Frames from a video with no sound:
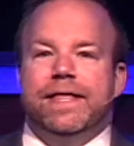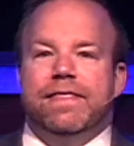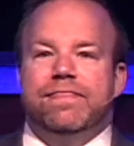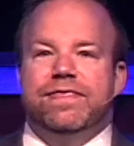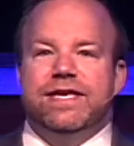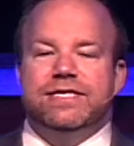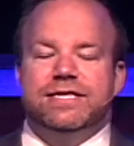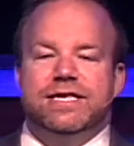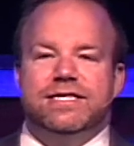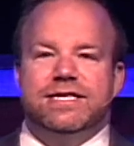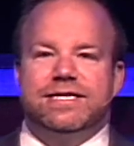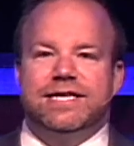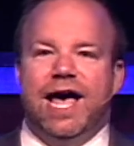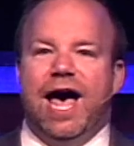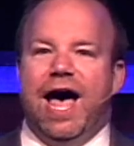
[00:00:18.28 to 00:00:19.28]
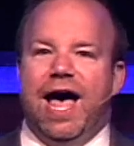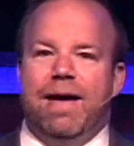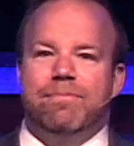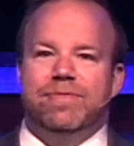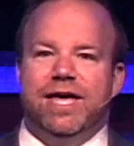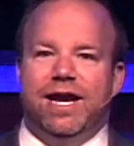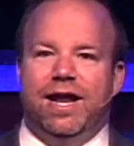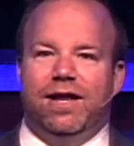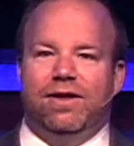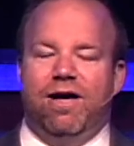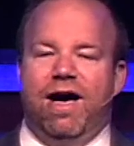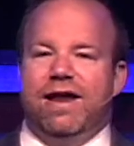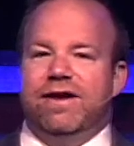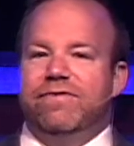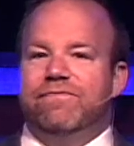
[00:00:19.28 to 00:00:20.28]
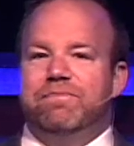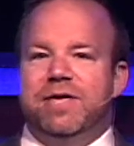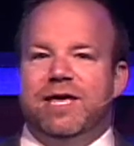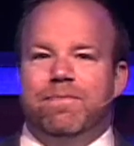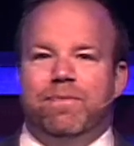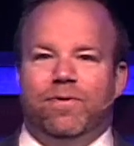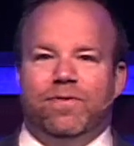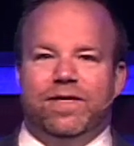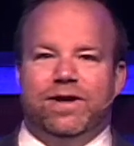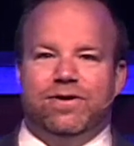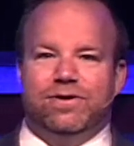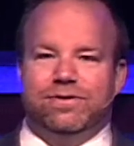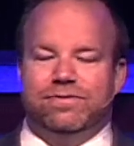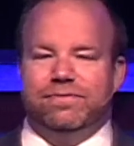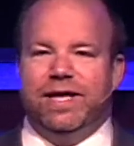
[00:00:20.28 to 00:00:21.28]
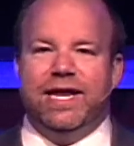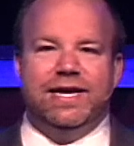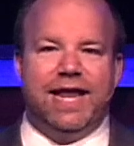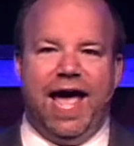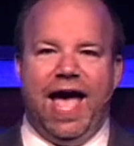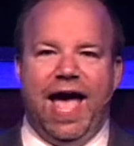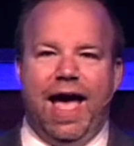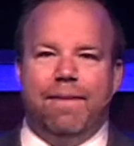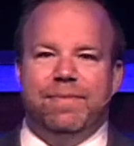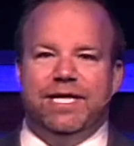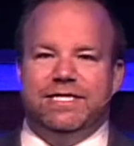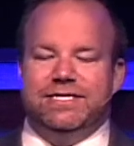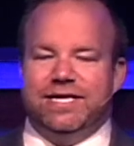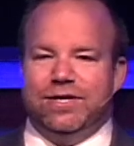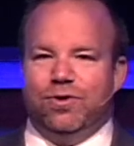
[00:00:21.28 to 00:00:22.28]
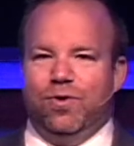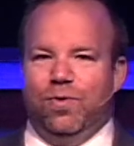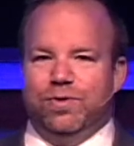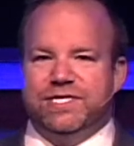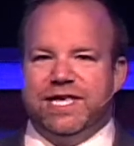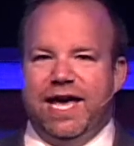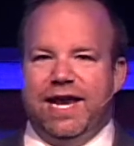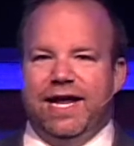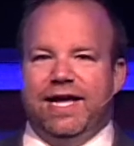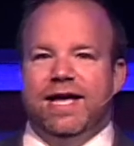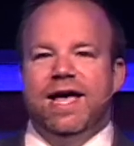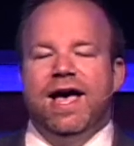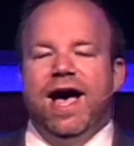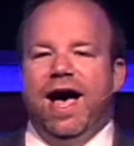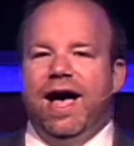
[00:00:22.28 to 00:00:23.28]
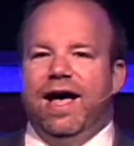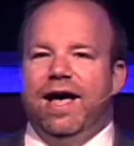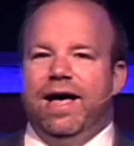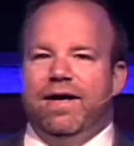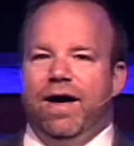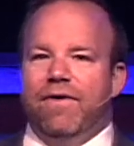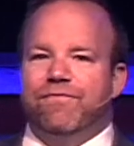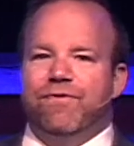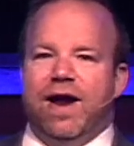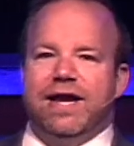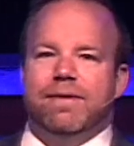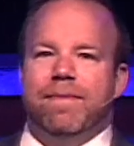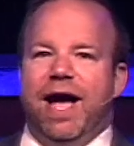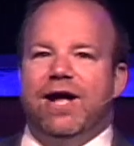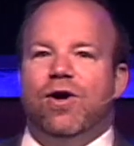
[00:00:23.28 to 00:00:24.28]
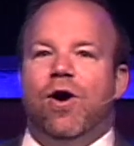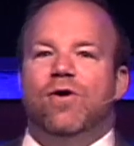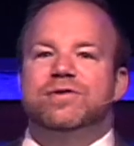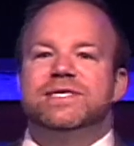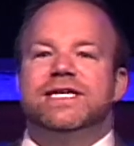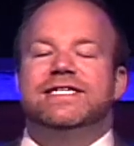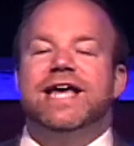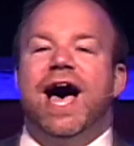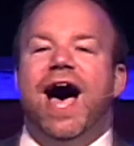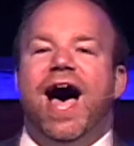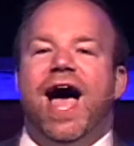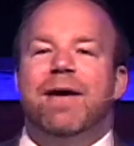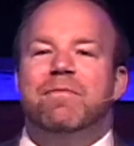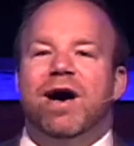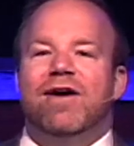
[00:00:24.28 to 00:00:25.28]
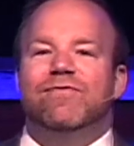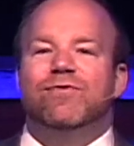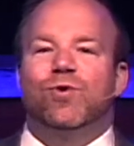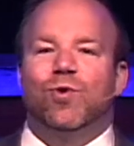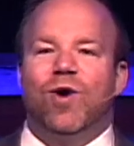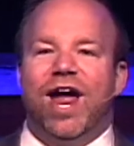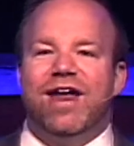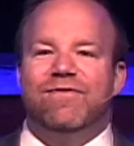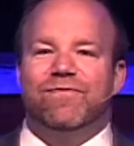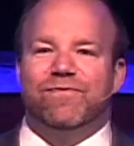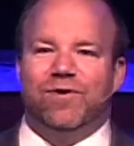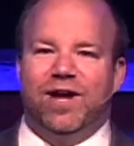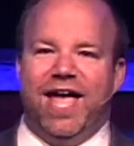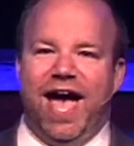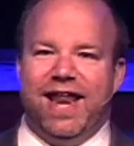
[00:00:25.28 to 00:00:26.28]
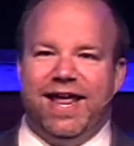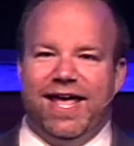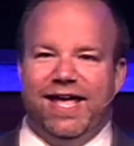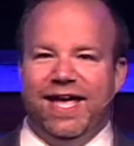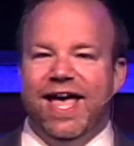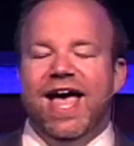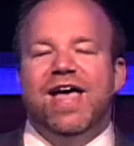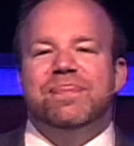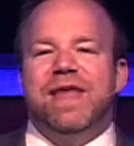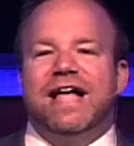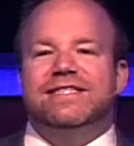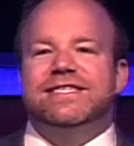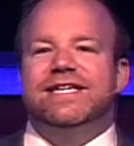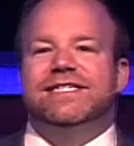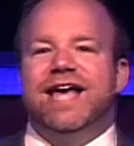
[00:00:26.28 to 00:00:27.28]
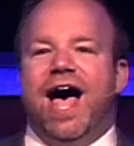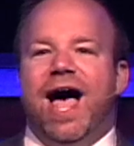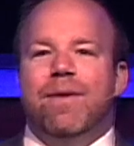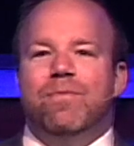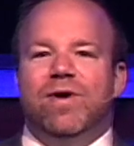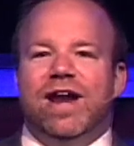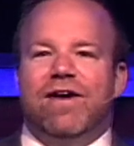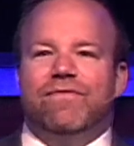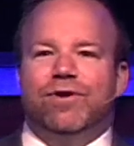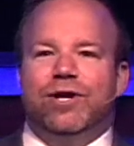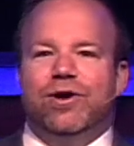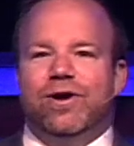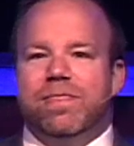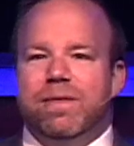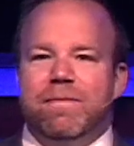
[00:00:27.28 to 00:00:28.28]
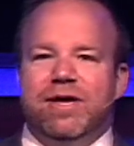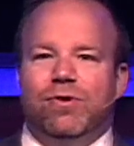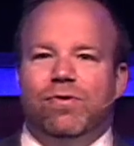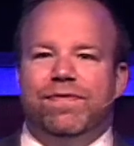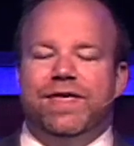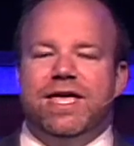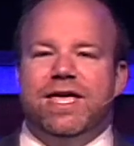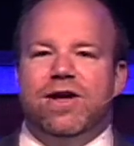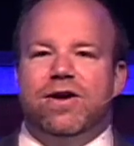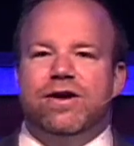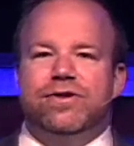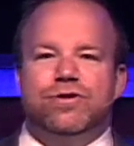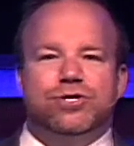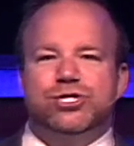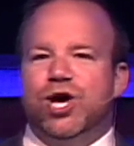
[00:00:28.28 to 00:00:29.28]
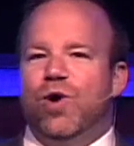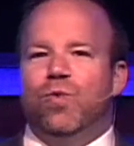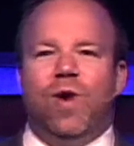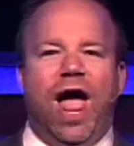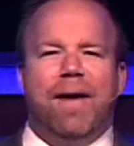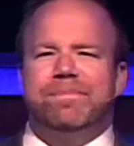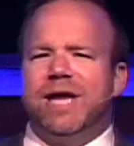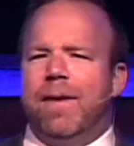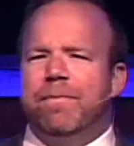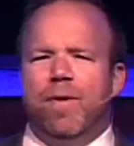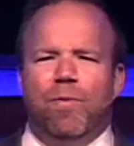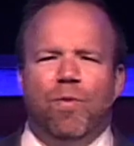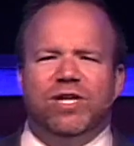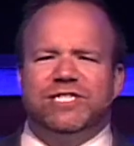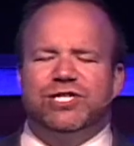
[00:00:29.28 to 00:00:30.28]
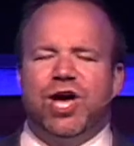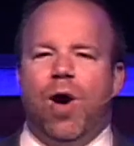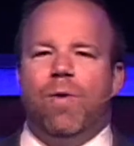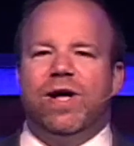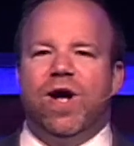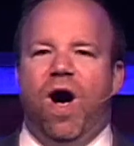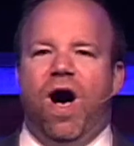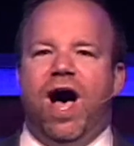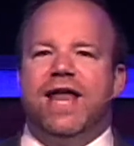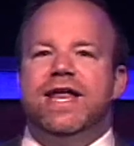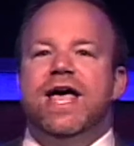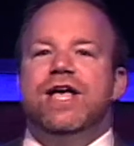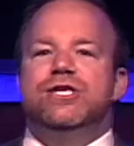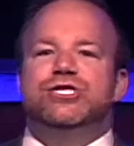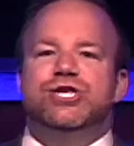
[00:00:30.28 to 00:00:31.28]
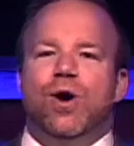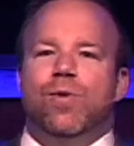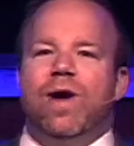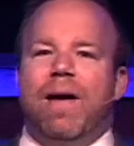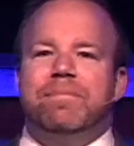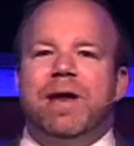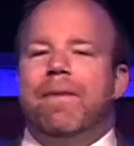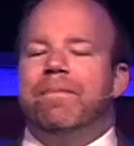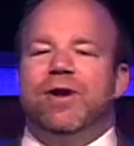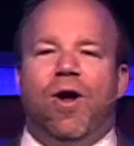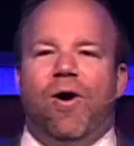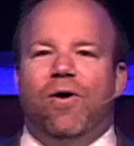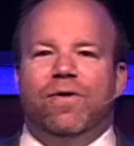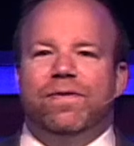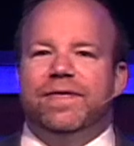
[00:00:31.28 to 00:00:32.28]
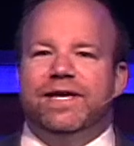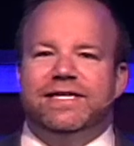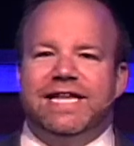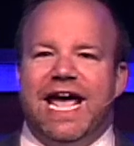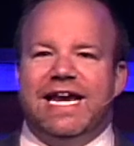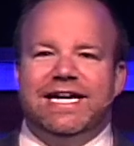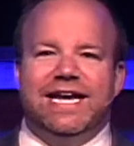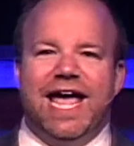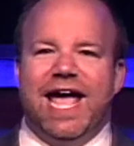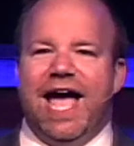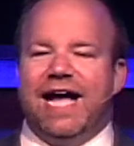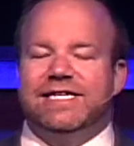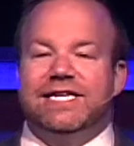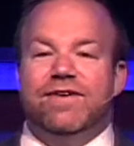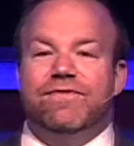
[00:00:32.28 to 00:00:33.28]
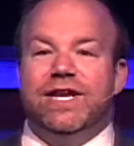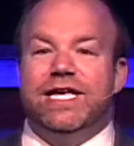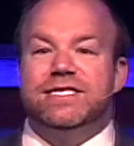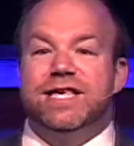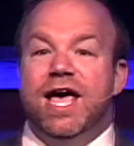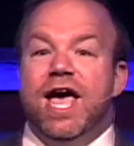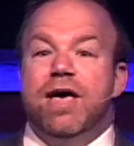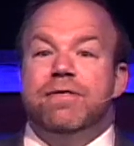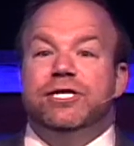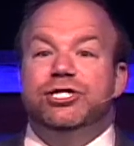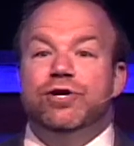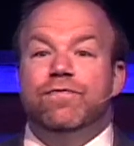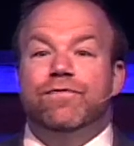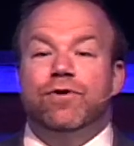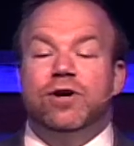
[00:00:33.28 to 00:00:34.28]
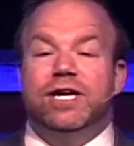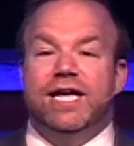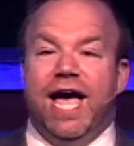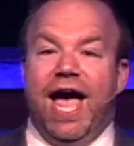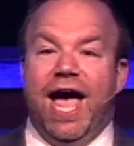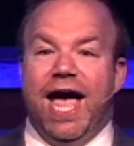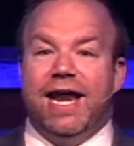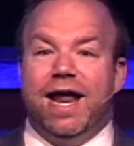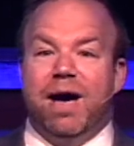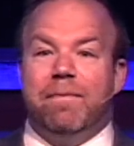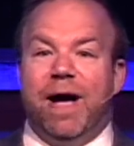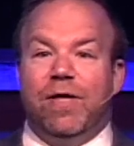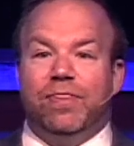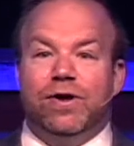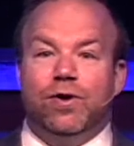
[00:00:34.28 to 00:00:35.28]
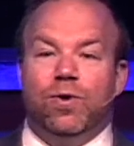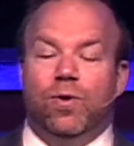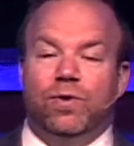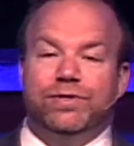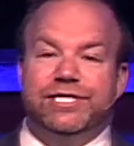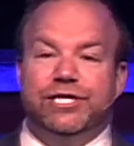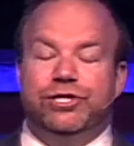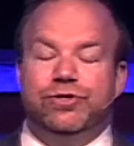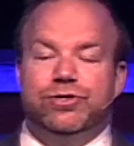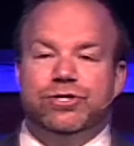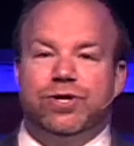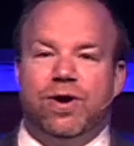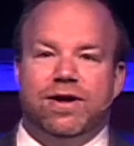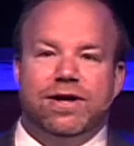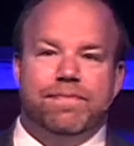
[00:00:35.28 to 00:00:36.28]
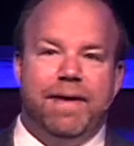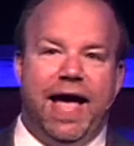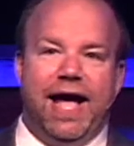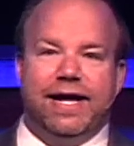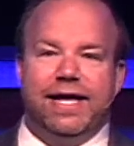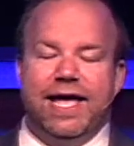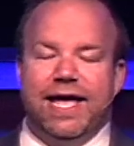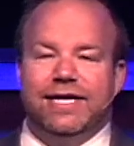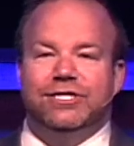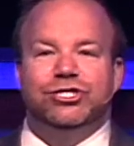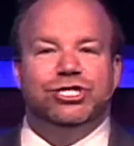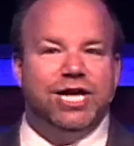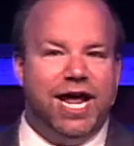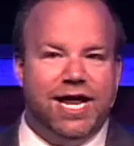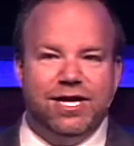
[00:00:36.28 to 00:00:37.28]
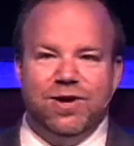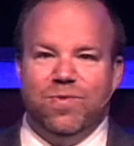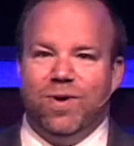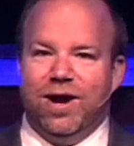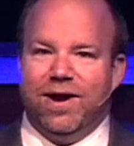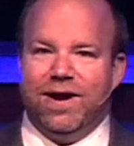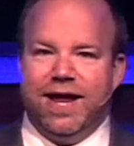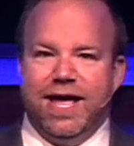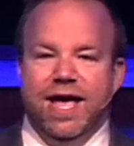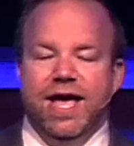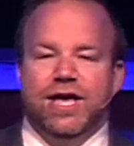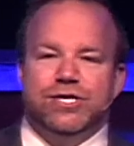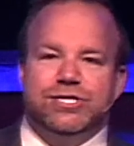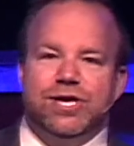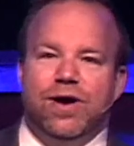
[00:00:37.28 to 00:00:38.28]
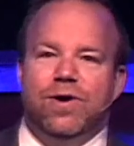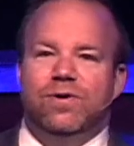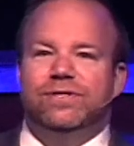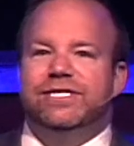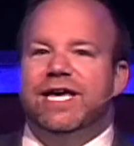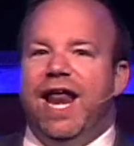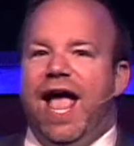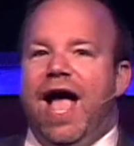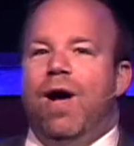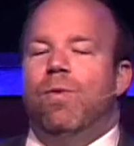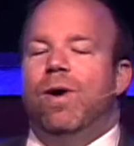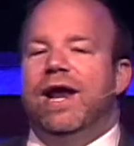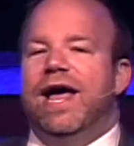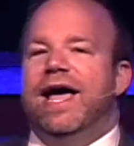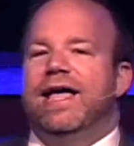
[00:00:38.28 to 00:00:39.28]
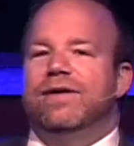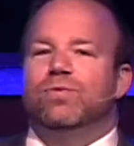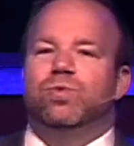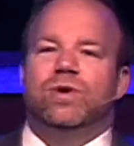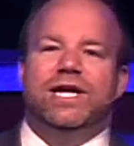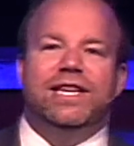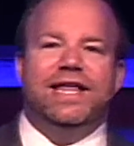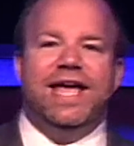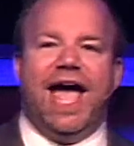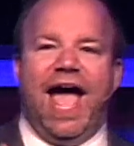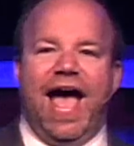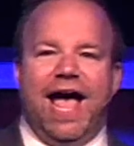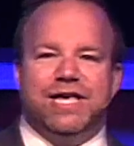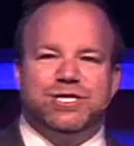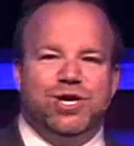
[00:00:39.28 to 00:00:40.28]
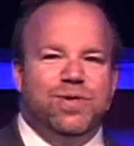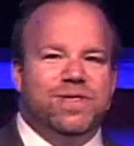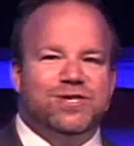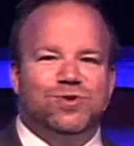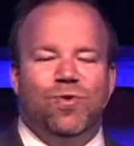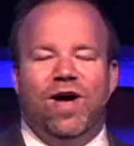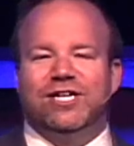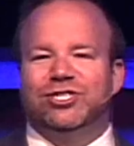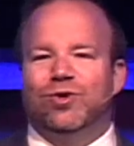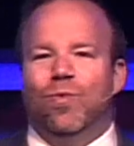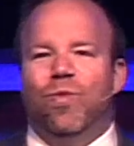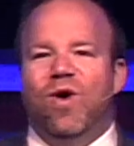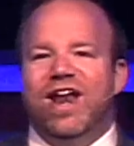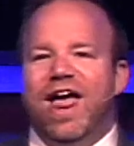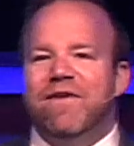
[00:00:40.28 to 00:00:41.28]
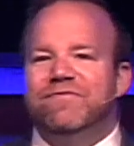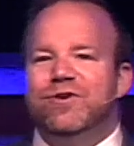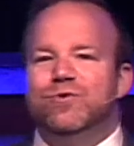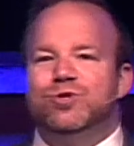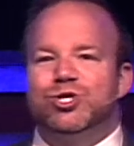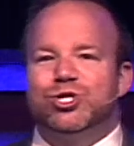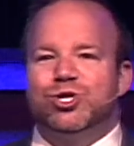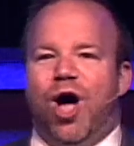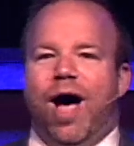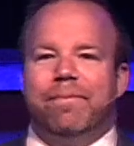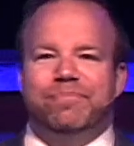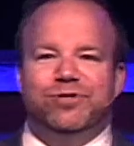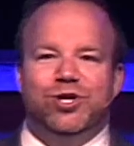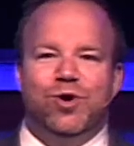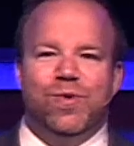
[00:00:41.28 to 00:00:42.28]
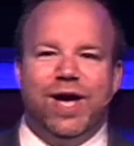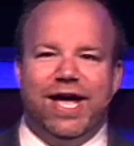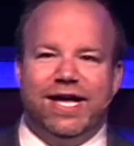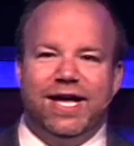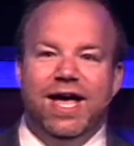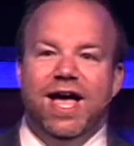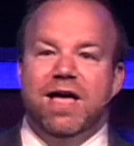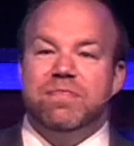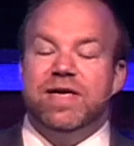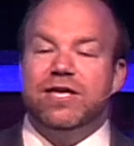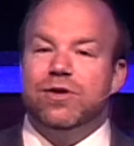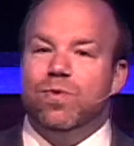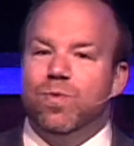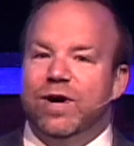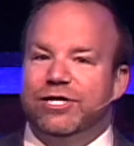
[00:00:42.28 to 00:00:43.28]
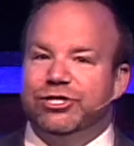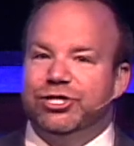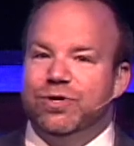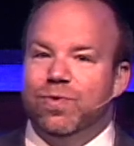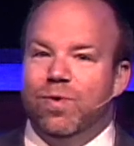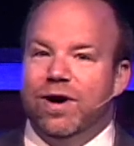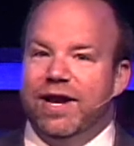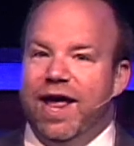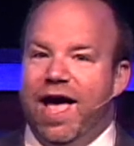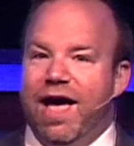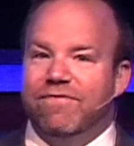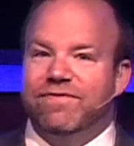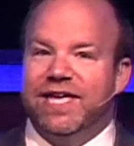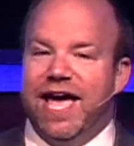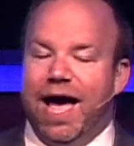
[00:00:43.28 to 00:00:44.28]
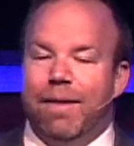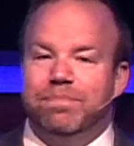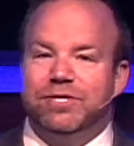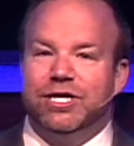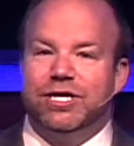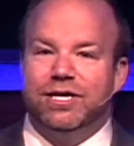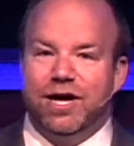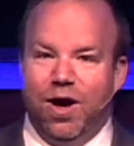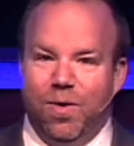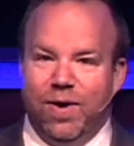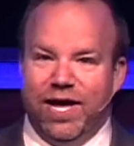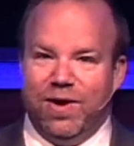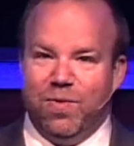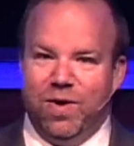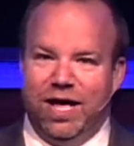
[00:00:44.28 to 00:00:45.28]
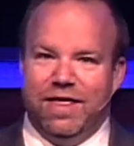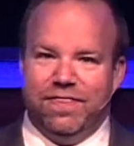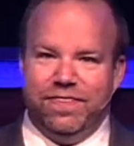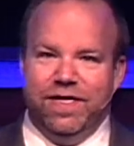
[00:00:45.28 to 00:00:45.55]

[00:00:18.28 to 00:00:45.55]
this is a time that a lot of people that are into habits and goal setting, a friend of mine calls the time of great forgetting. That's the time whenever you're in the middle of the year and you're so wrapped up in what's going on, so wrapped up in all the day-to-day activities that you forget about the goals that you started back in January. So today I want to really ask you this question. What have you stopped doing that you wish you would have kept going with?